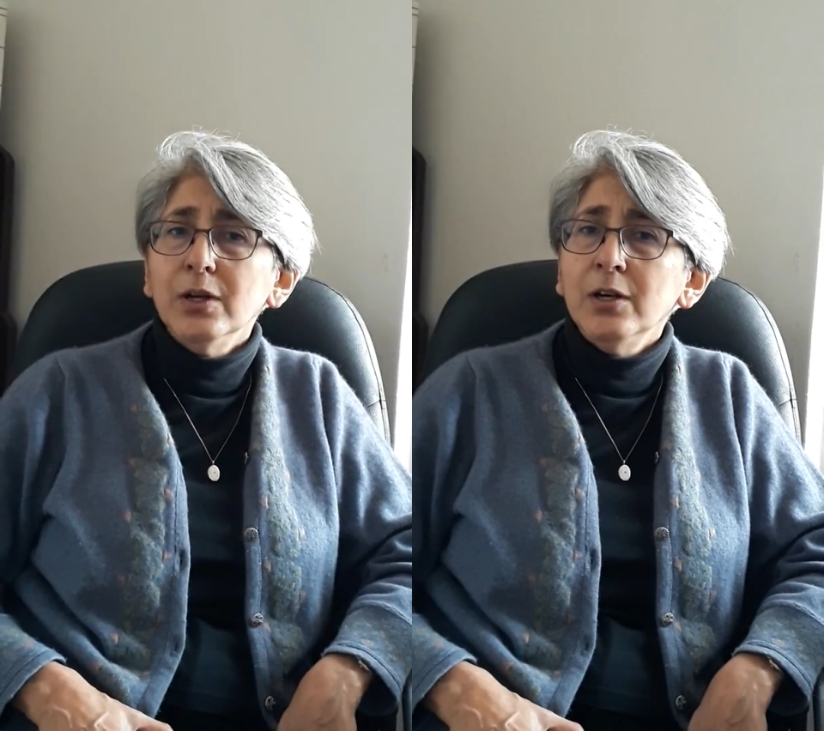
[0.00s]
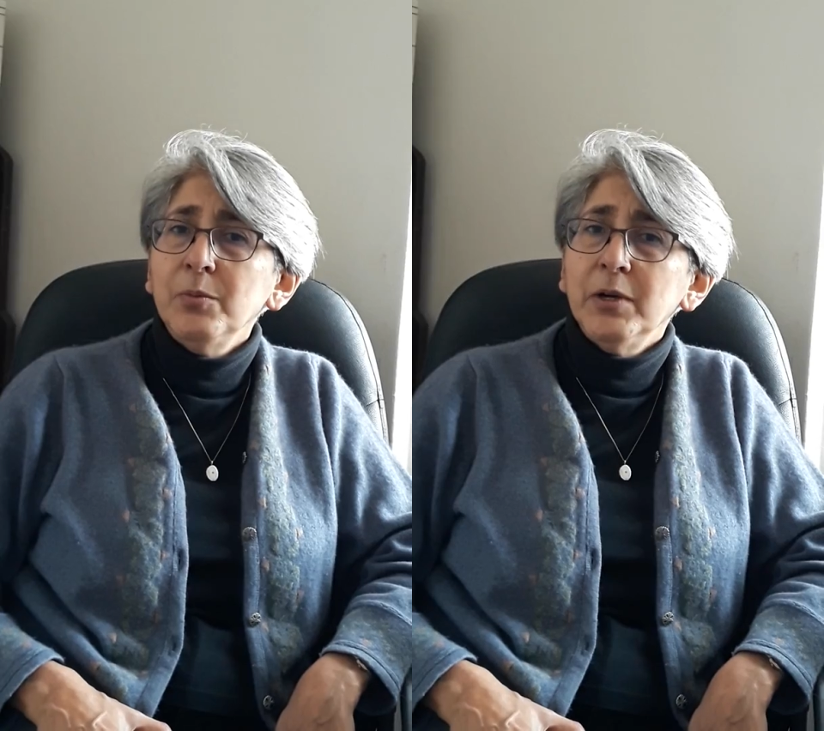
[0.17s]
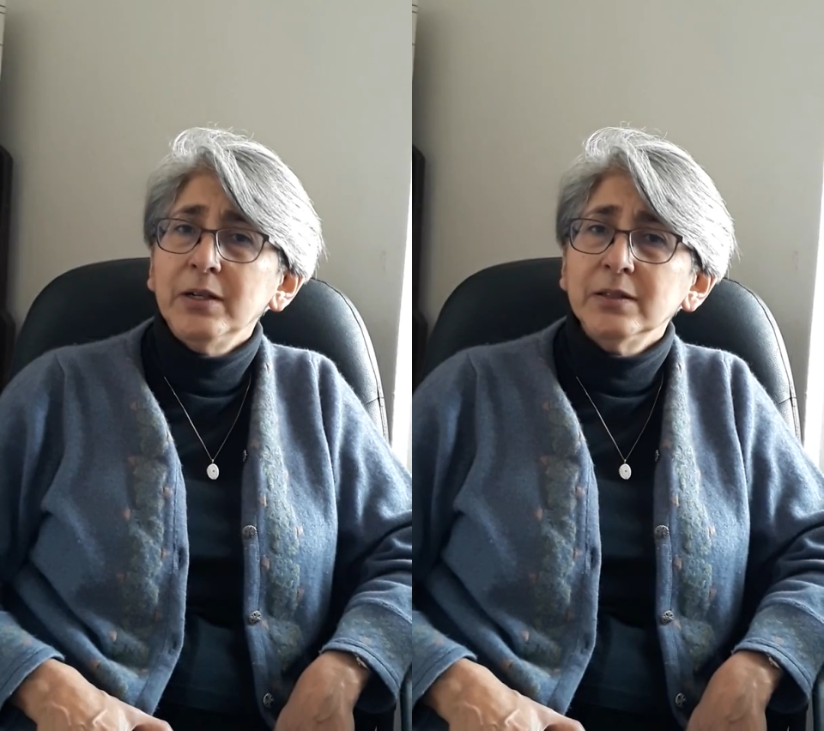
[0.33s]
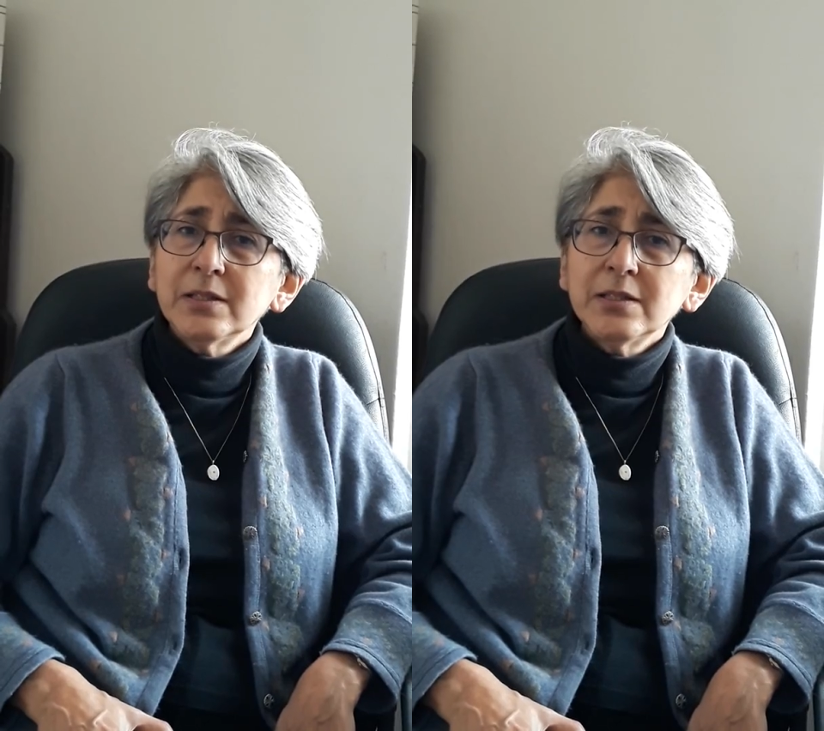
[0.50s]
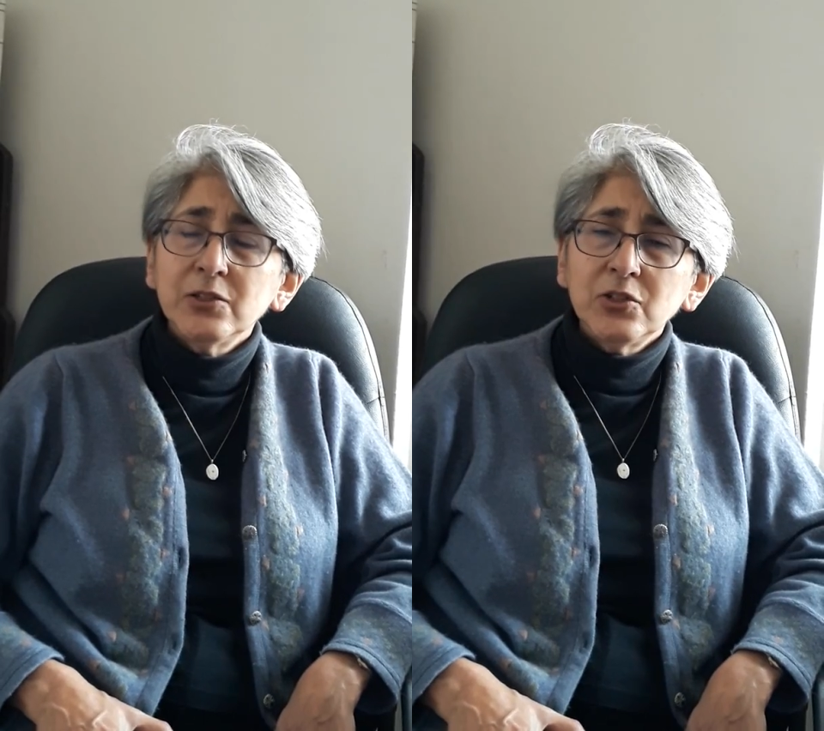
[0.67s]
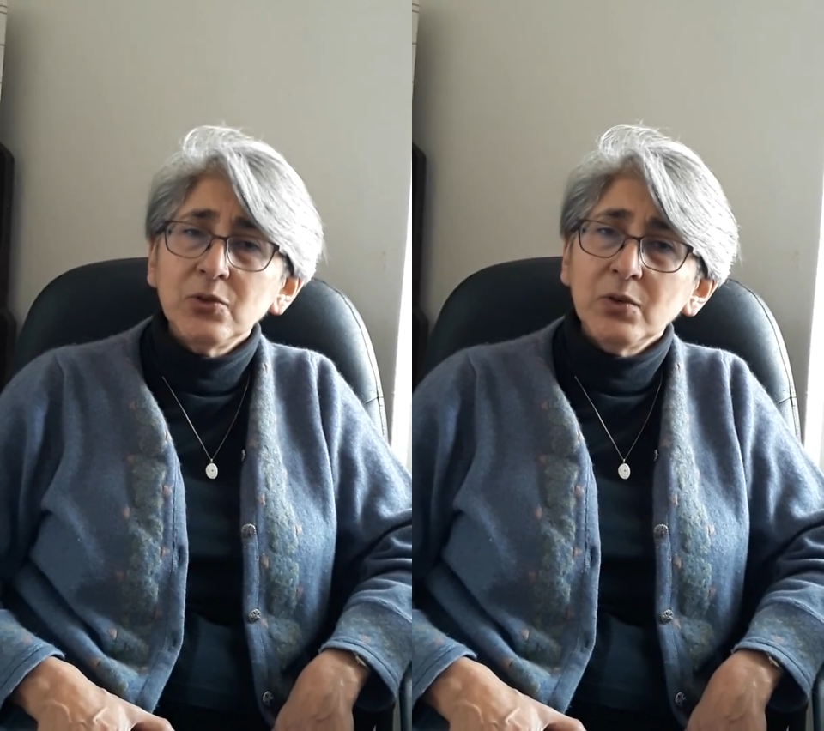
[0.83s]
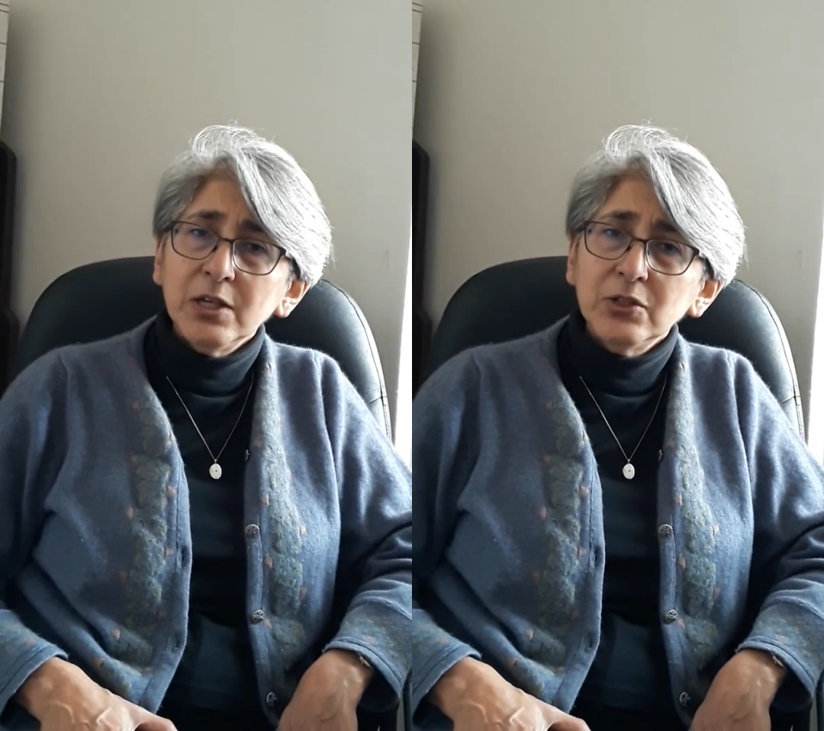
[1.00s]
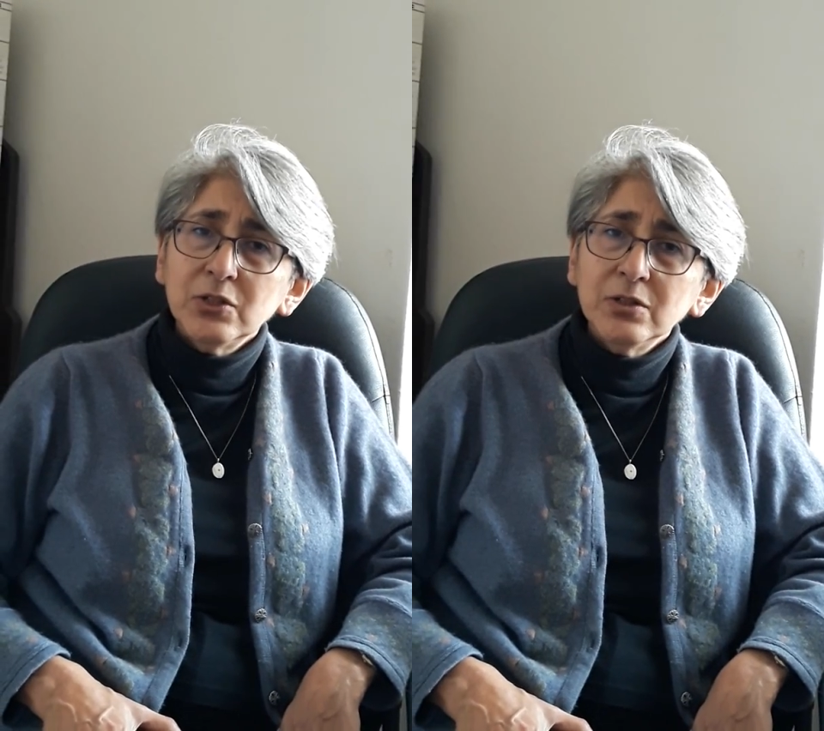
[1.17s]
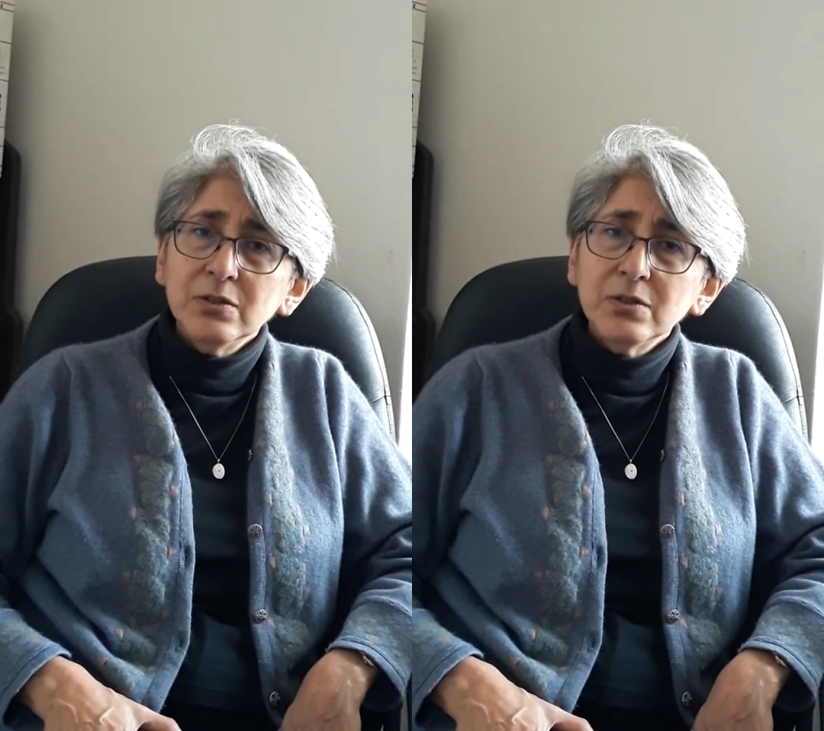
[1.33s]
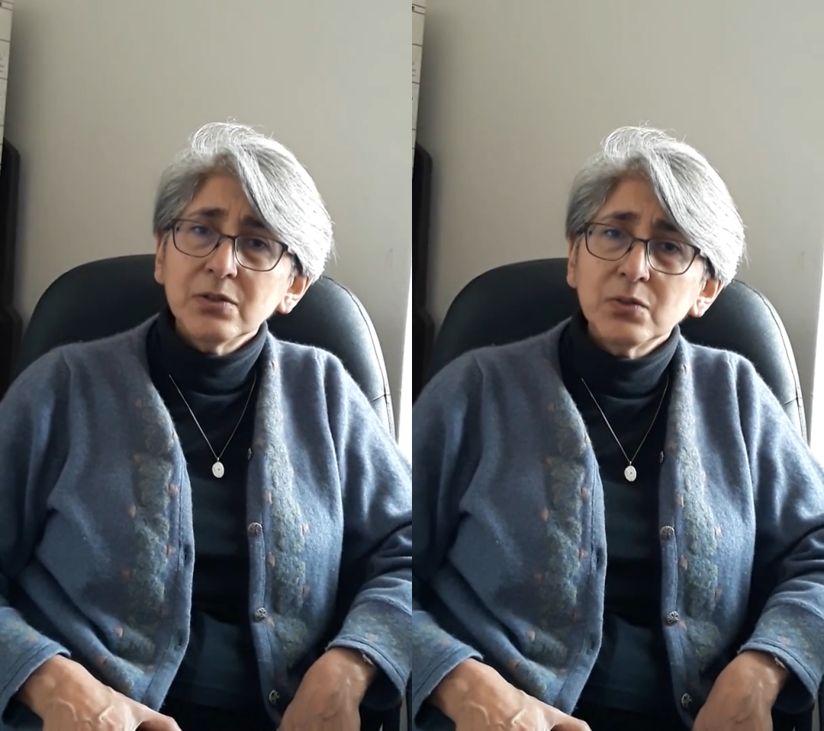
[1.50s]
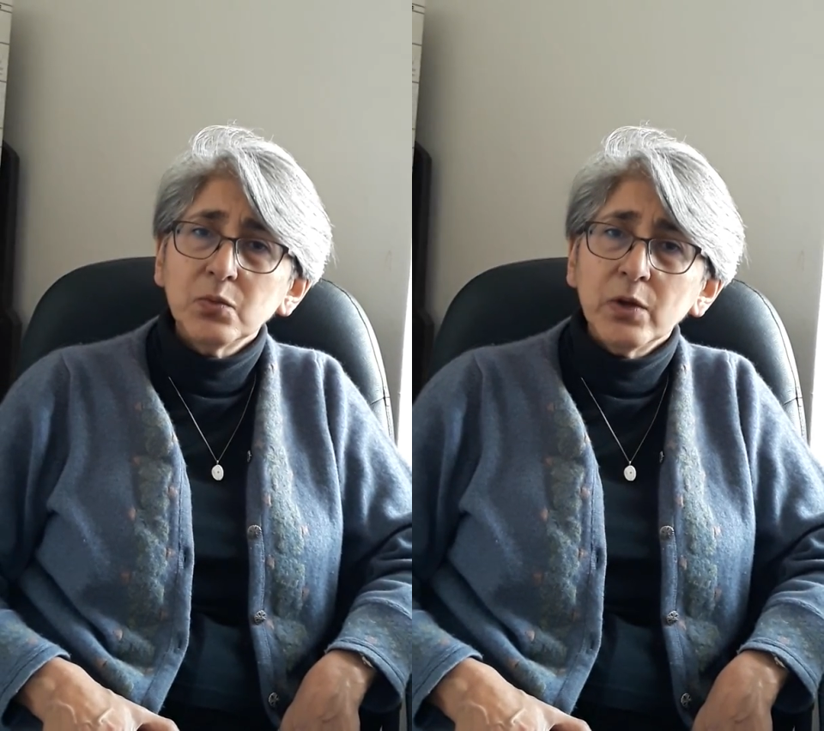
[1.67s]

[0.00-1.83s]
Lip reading: about situations